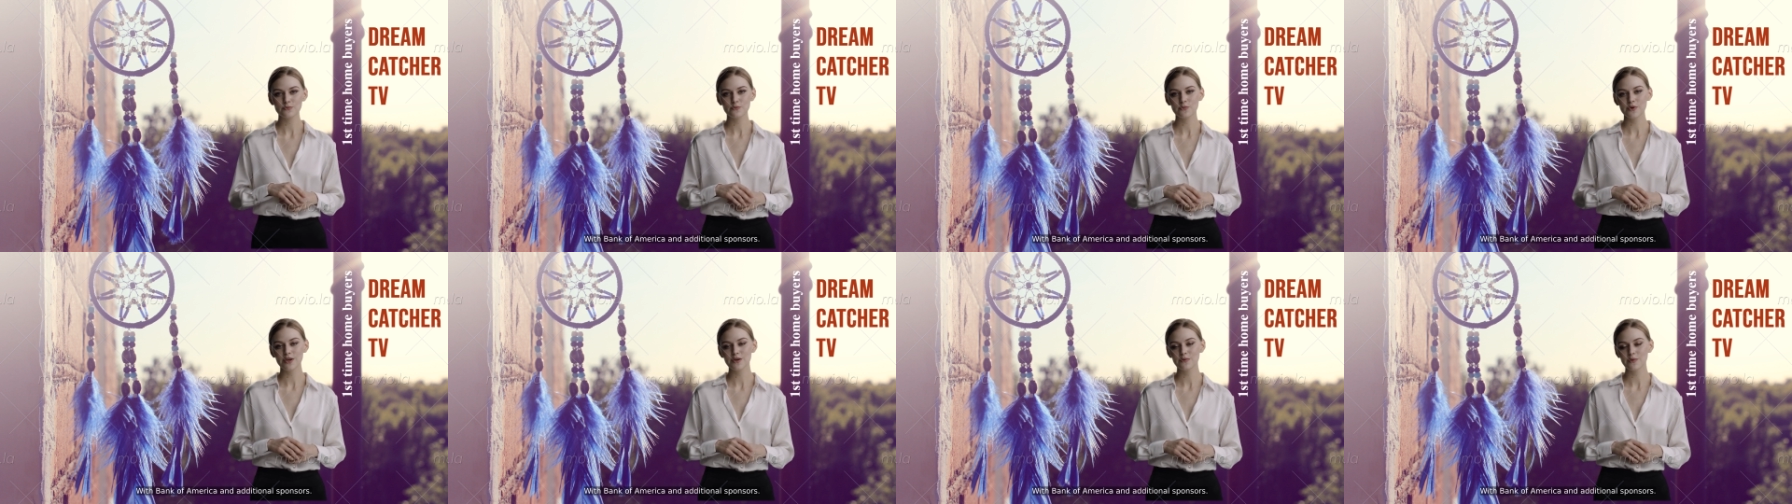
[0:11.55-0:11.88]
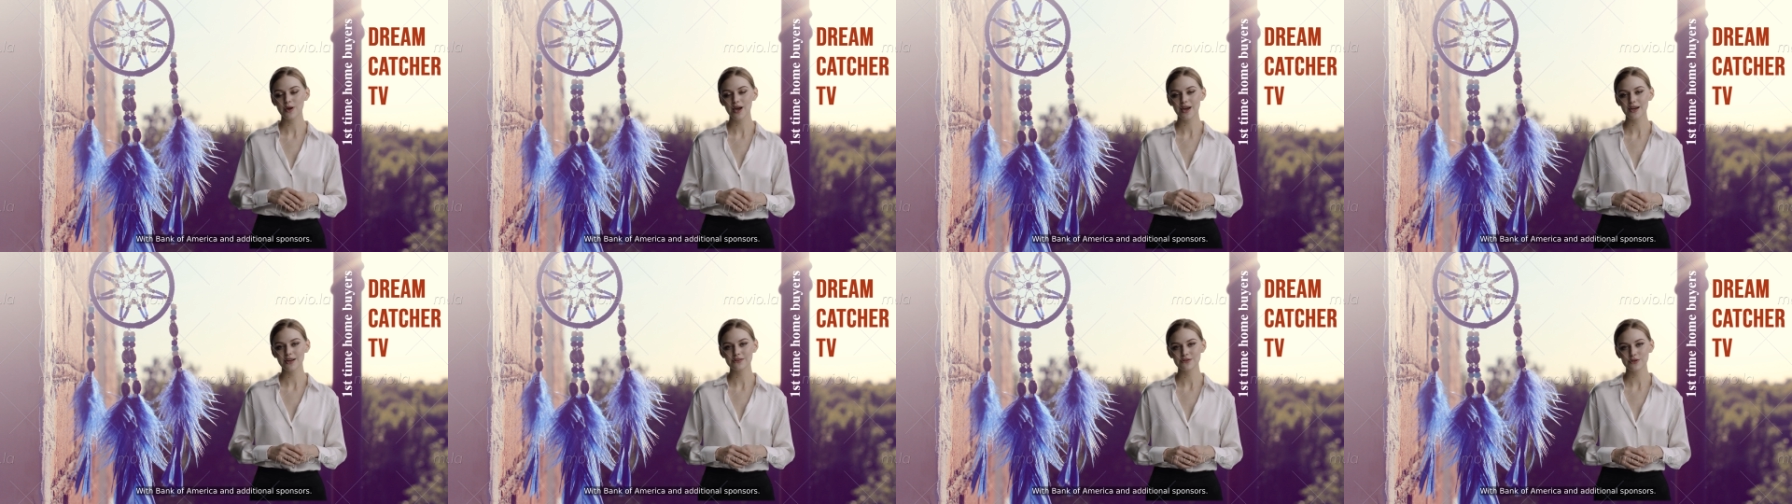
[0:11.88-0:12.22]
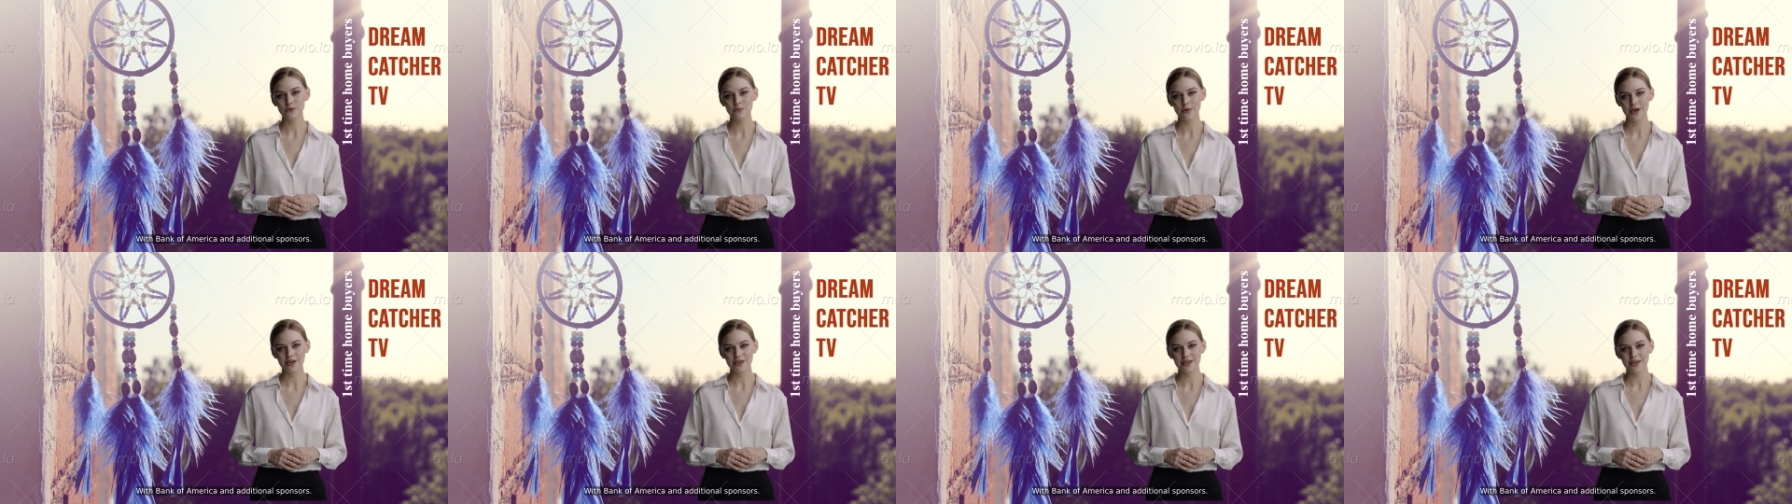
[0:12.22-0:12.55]
With Bank of
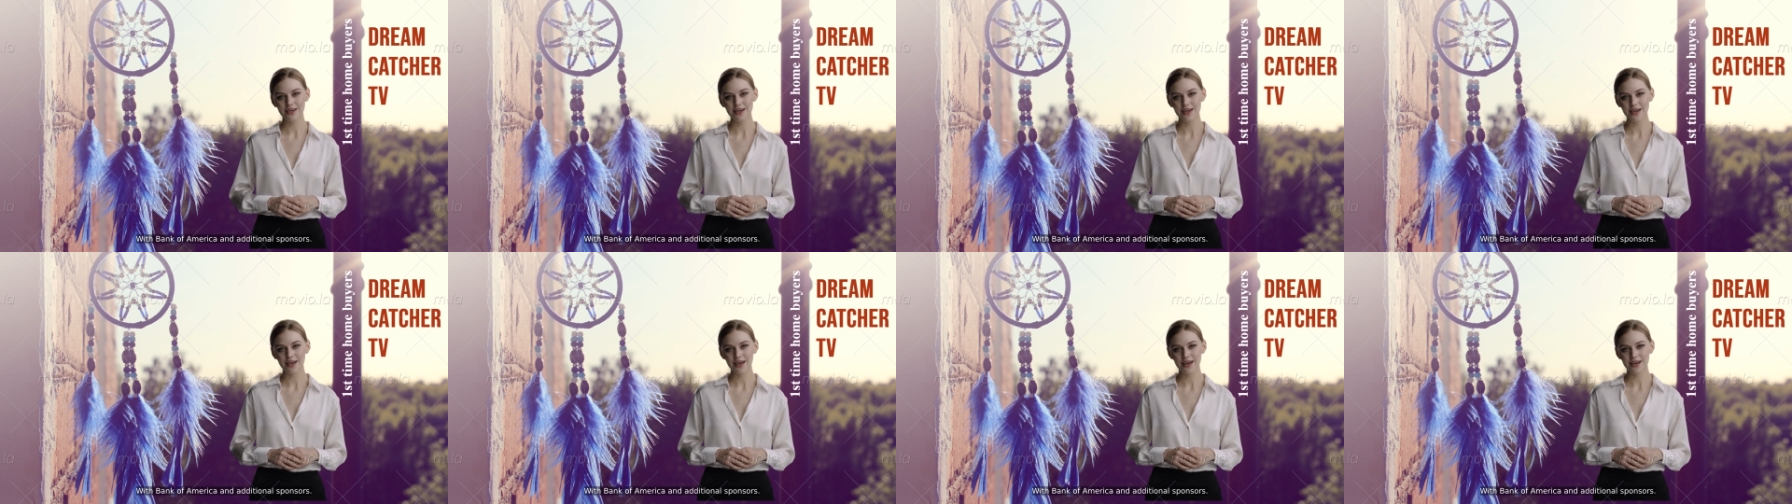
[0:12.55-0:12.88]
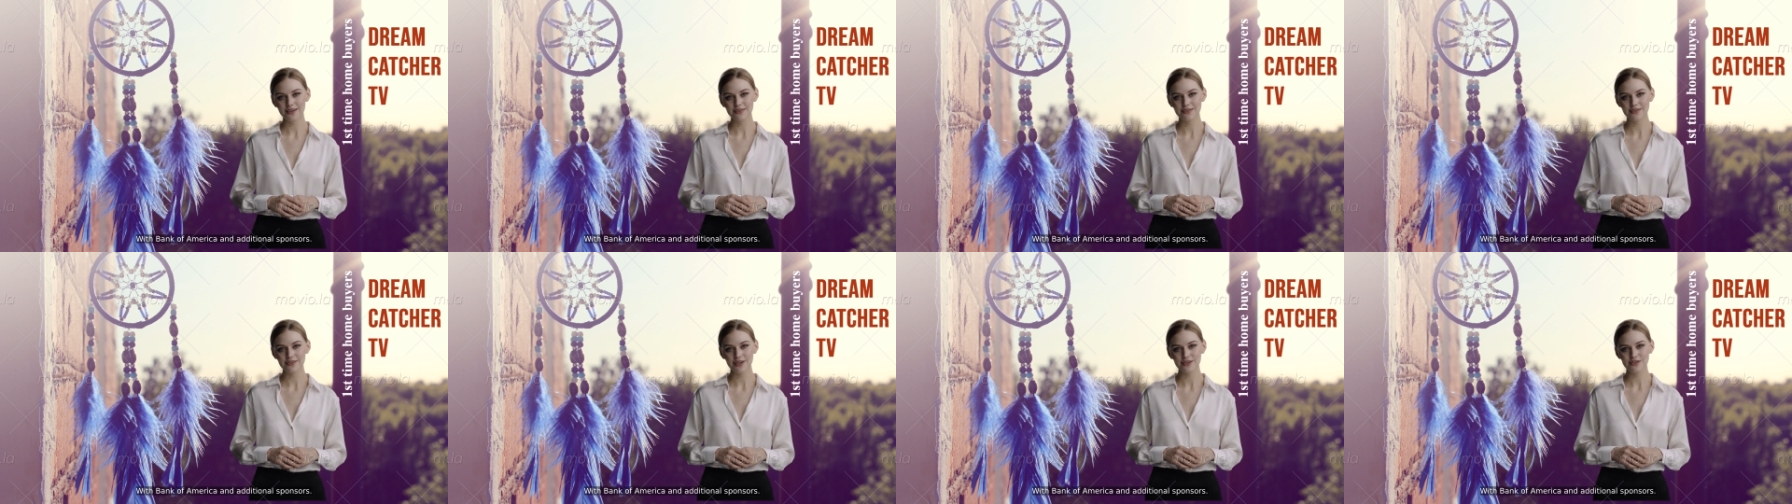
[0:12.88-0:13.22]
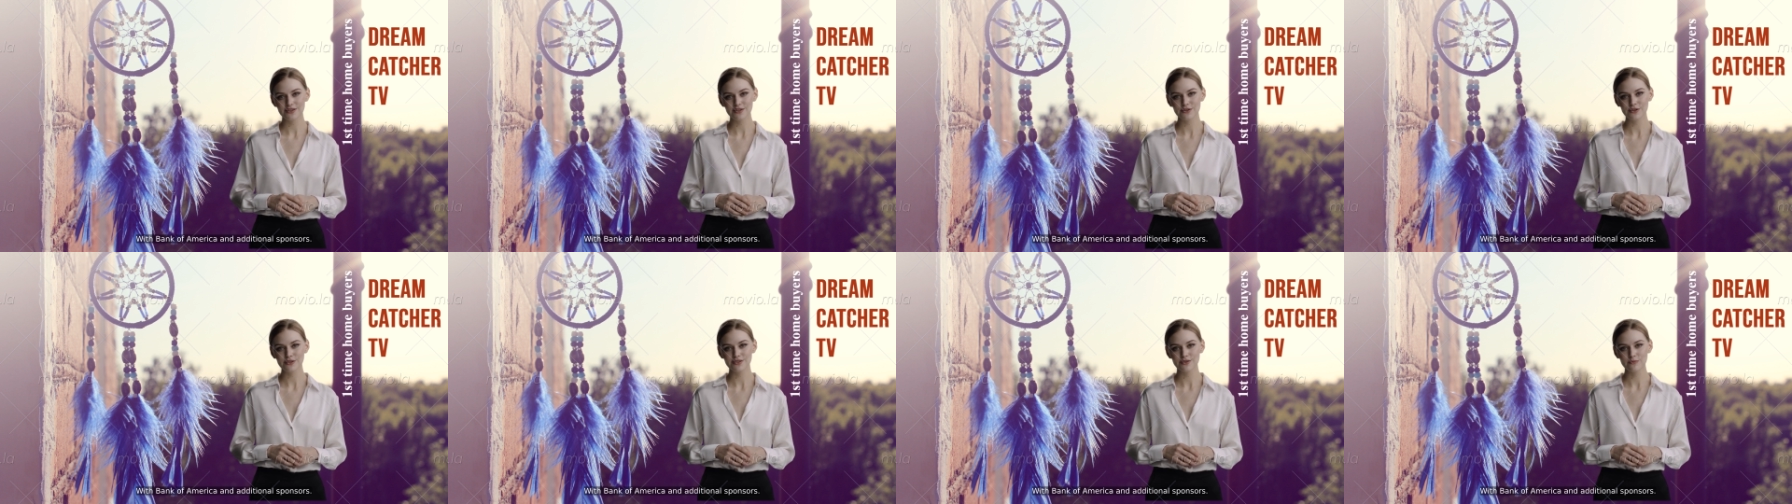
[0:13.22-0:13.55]
America and
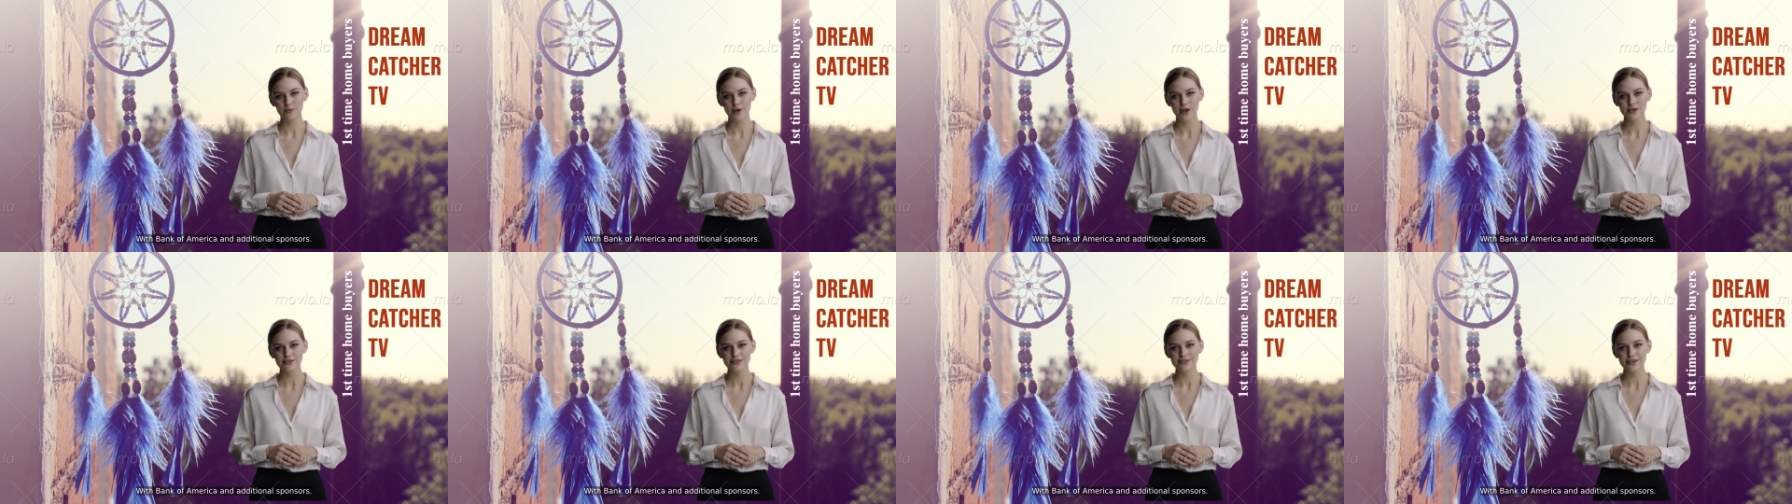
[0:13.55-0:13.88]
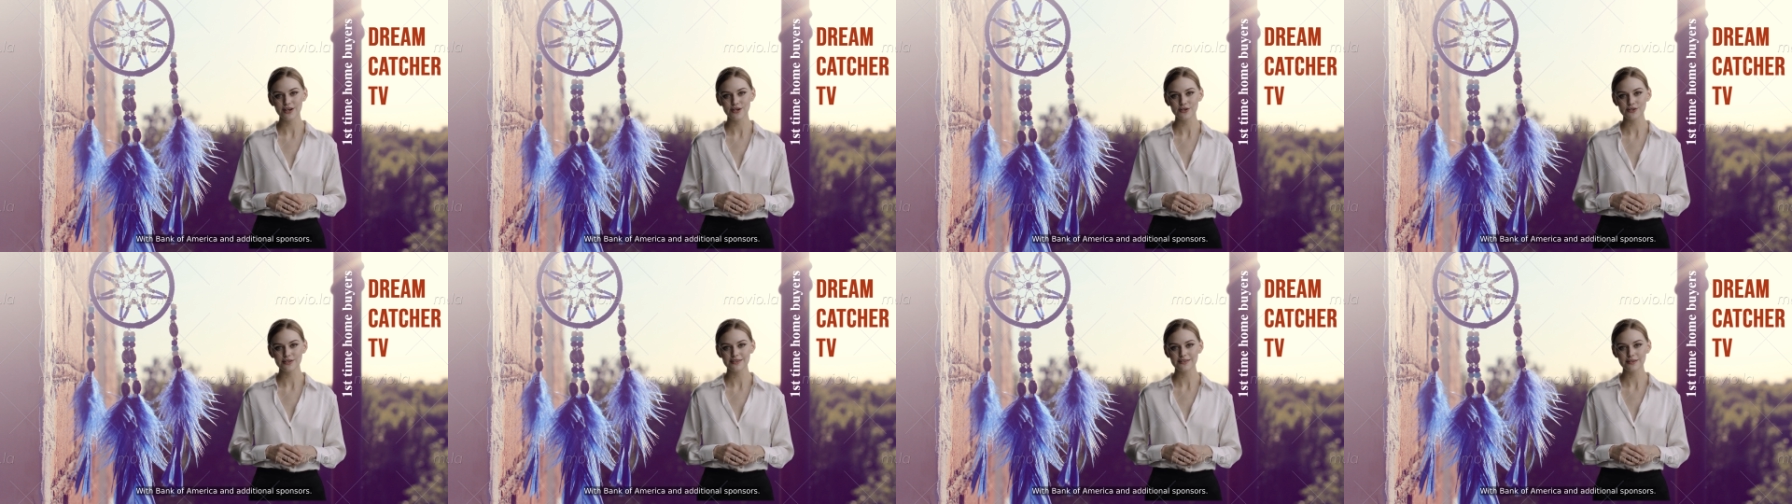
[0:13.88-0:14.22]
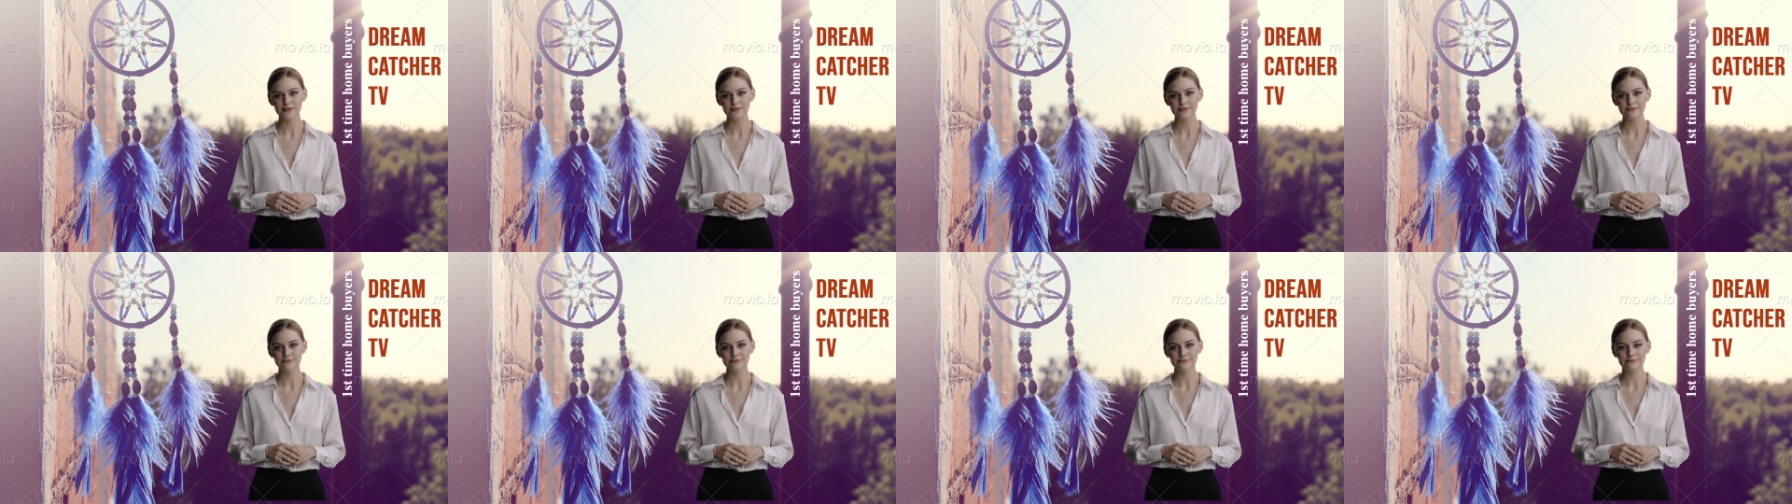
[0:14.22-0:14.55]
additional sponsors.